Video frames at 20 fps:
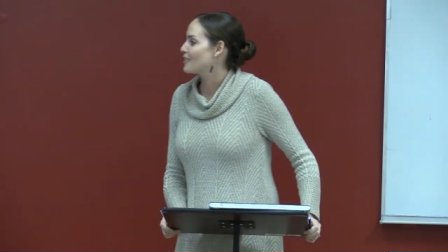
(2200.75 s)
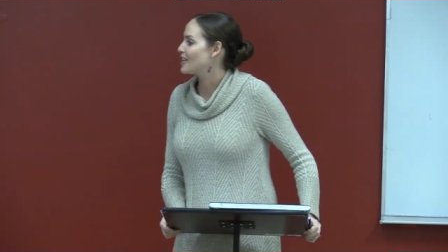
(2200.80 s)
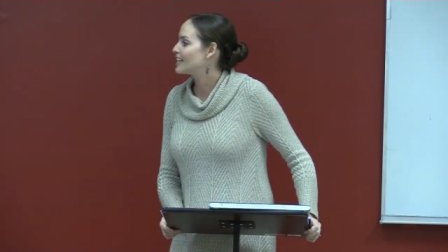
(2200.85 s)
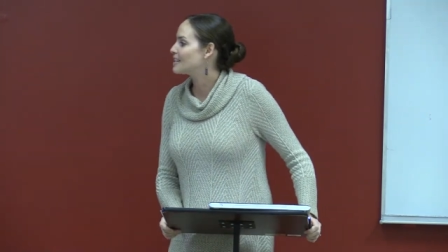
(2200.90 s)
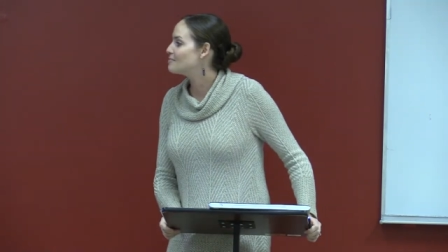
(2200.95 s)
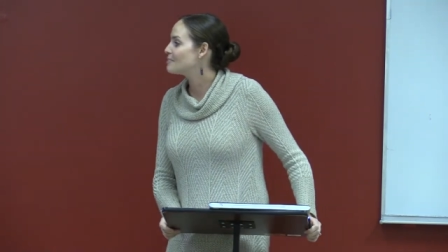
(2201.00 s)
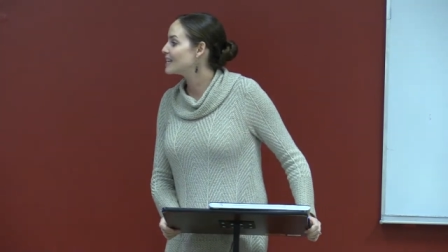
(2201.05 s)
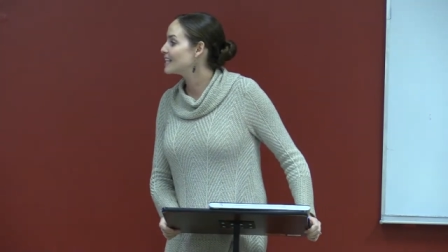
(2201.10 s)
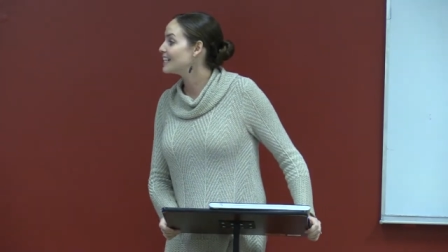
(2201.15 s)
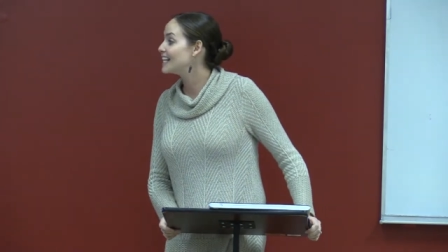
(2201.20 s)

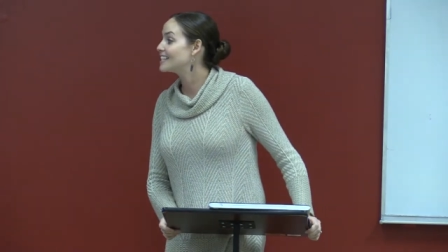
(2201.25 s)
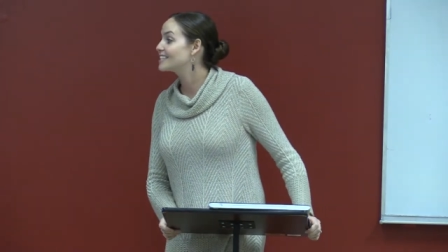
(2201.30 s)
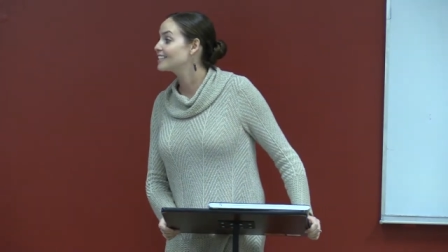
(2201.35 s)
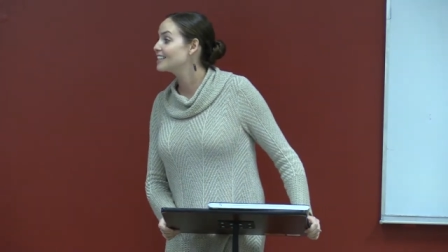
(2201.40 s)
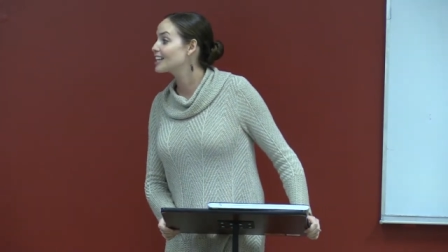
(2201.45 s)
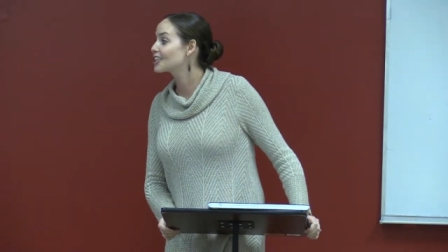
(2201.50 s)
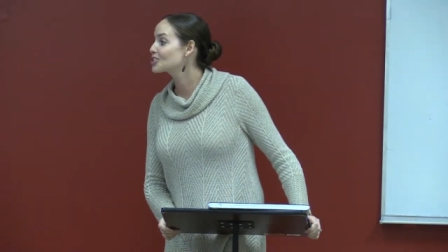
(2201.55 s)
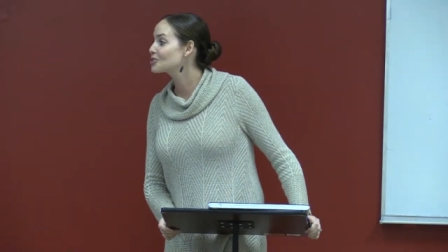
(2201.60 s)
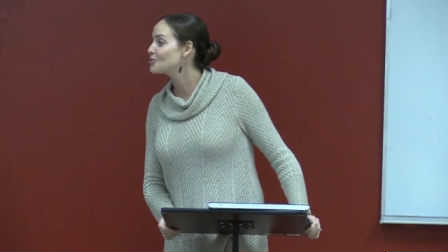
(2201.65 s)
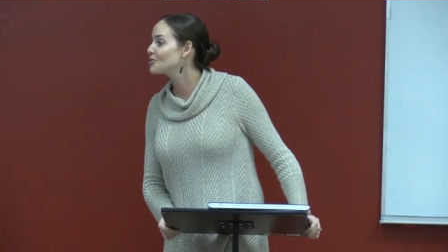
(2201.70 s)
It can be an
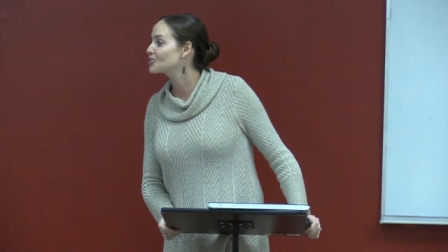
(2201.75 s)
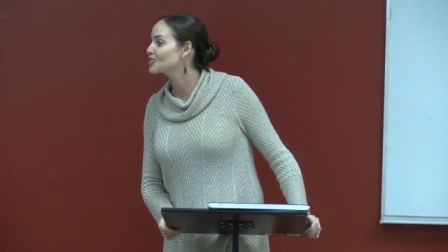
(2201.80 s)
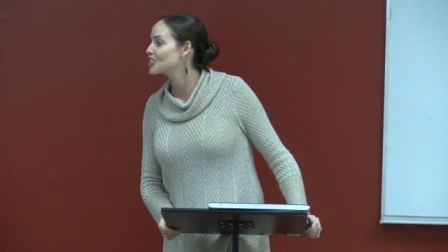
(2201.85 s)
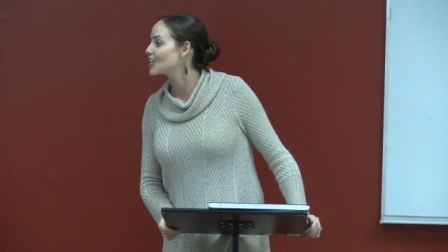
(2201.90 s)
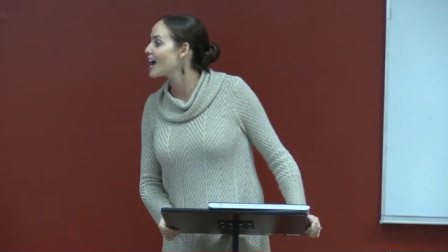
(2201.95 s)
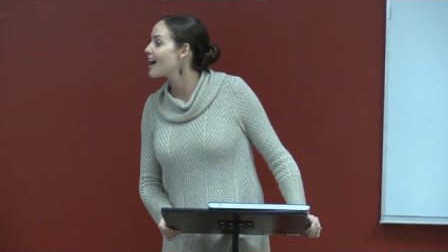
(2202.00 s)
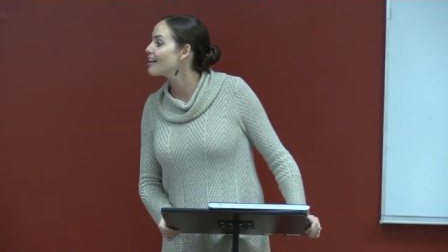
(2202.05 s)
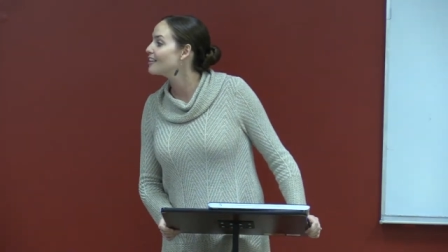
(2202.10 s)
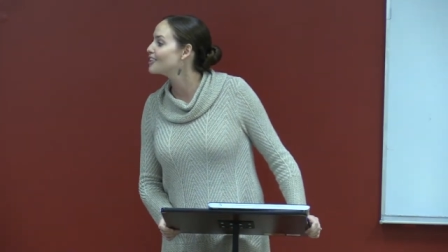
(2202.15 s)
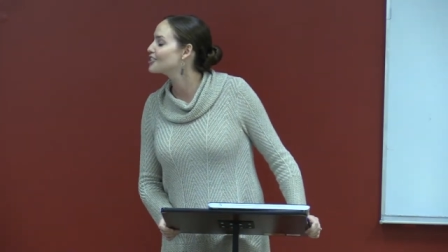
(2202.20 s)
intellectual
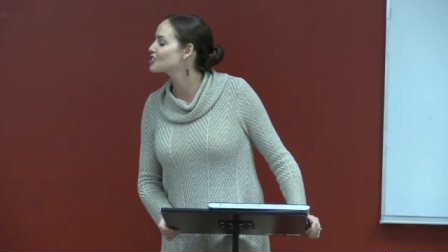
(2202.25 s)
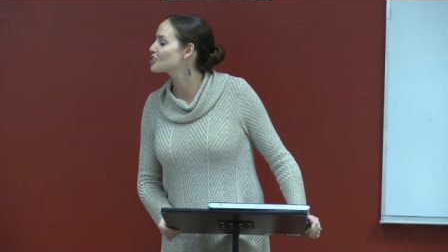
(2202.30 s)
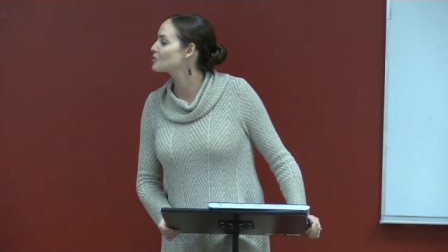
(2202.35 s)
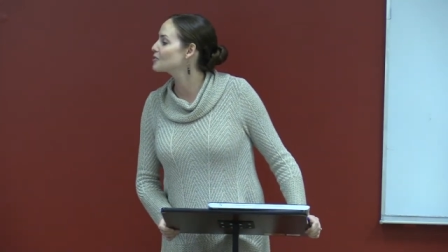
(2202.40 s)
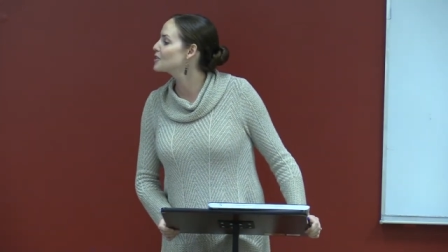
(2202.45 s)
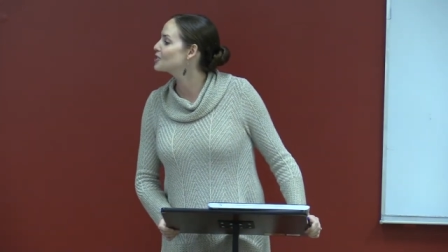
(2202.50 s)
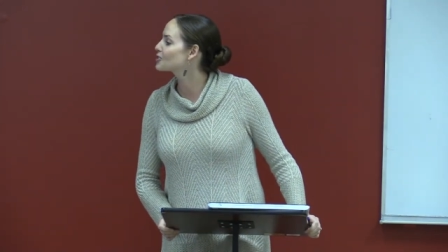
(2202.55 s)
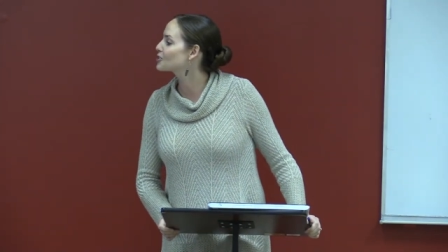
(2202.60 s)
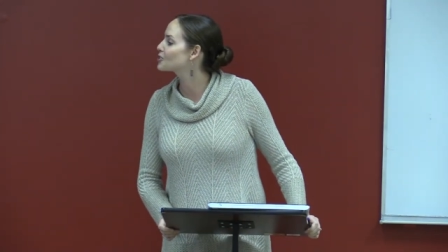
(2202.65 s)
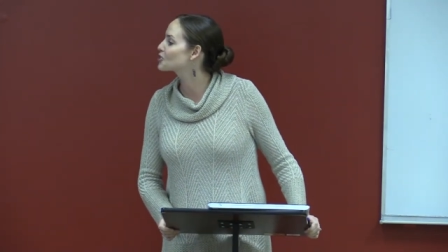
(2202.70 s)
challenge, a
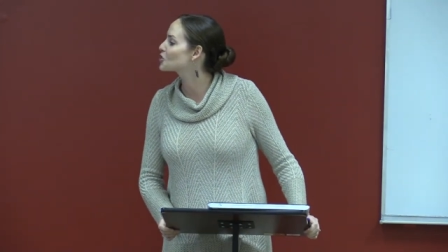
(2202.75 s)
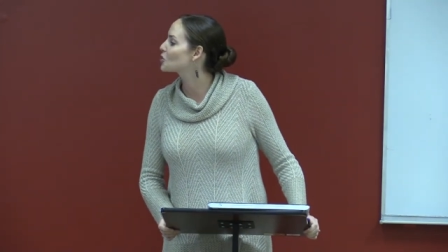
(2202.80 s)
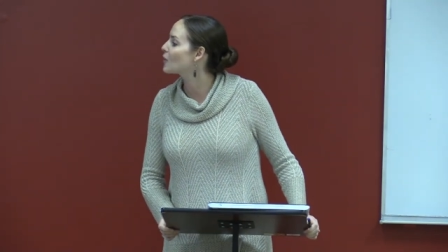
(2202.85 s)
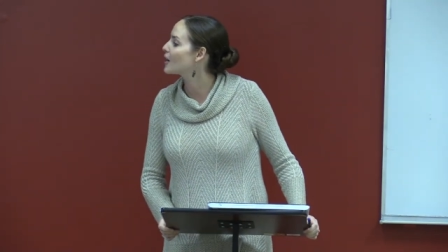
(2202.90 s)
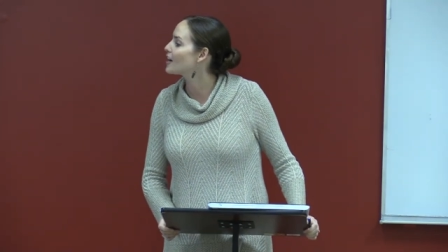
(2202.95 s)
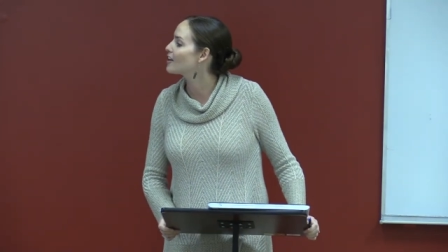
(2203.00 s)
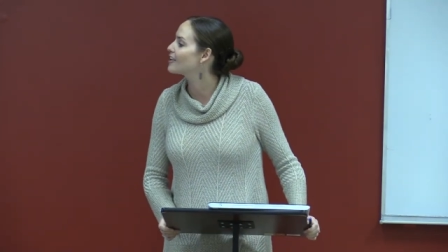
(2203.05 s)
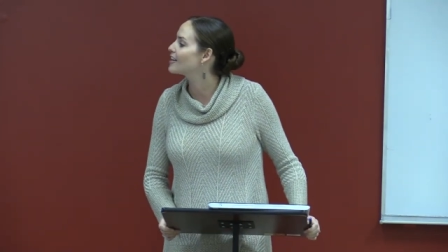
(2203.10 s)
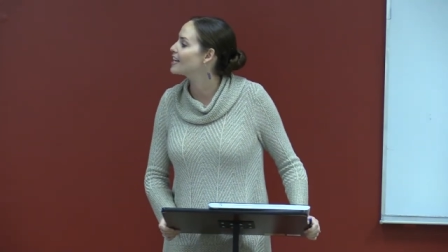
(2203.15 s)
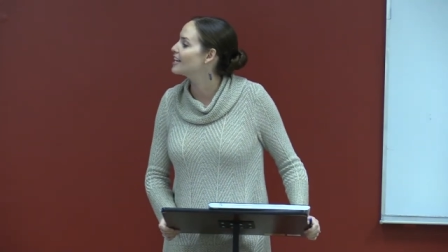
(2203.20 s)
research
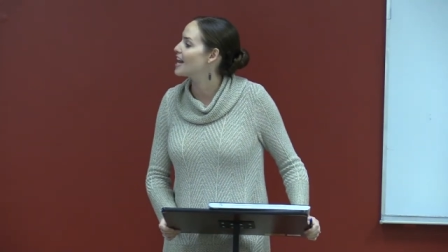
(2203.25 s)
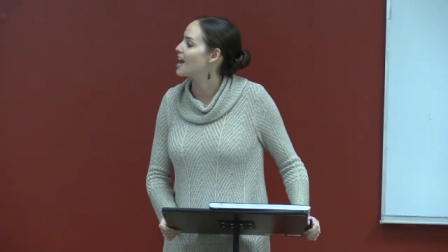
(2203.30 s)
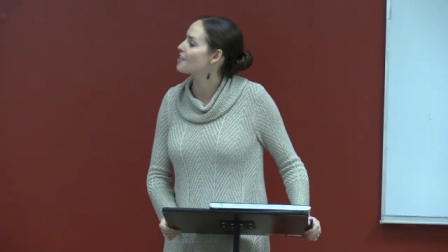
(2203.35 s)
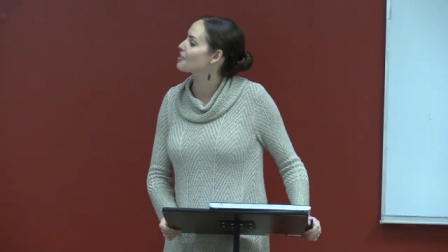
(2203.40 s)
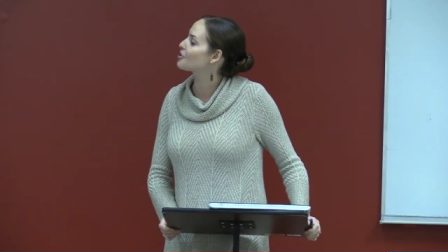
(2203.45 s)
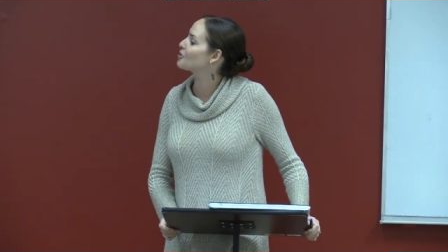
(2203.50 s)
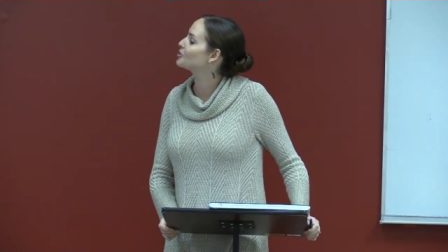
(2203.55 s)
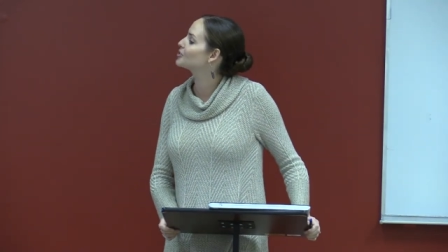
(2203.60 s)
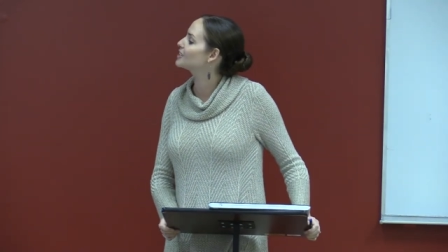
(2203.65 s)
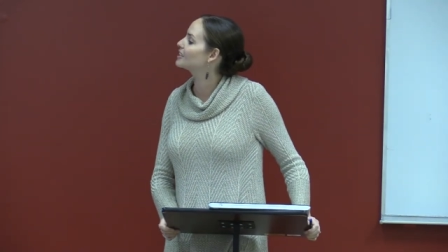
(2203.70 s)
query, an
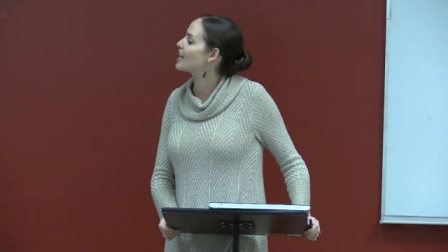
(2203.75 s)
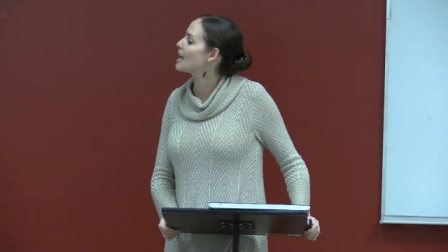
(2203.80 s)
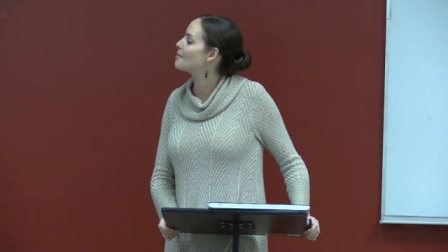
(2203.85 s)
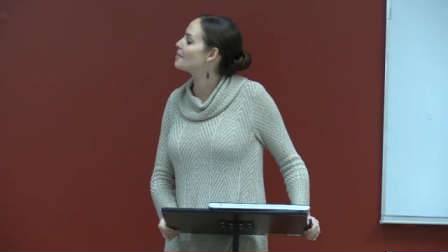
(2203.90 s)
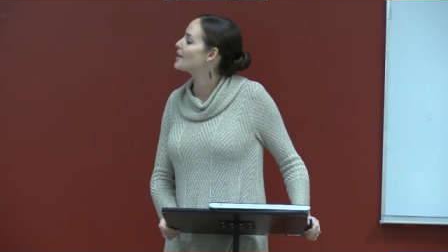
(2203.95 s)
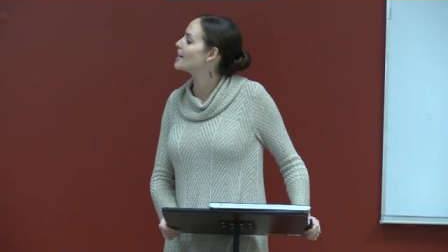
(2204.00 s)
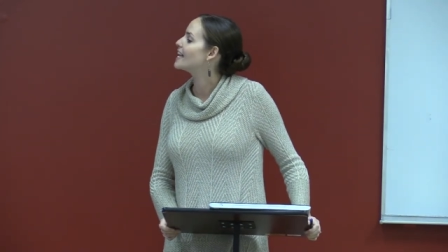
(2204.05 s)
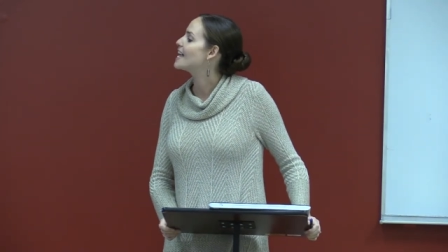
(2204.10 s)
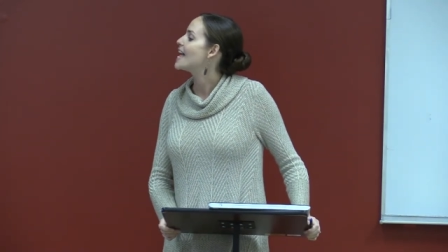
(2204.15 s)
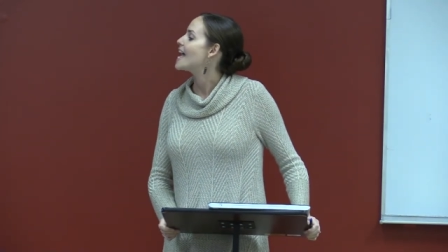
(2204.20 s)
ethical
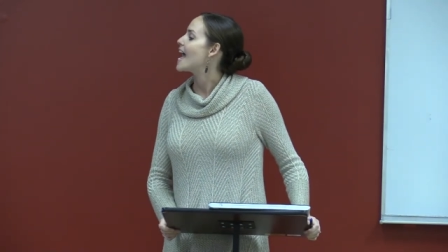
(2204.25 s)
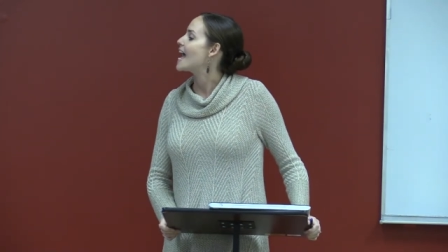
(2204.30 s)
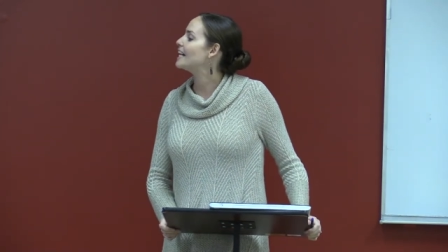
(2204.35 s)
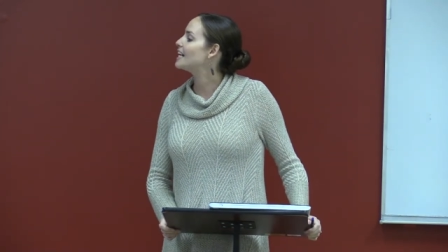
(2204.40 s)
dilemma,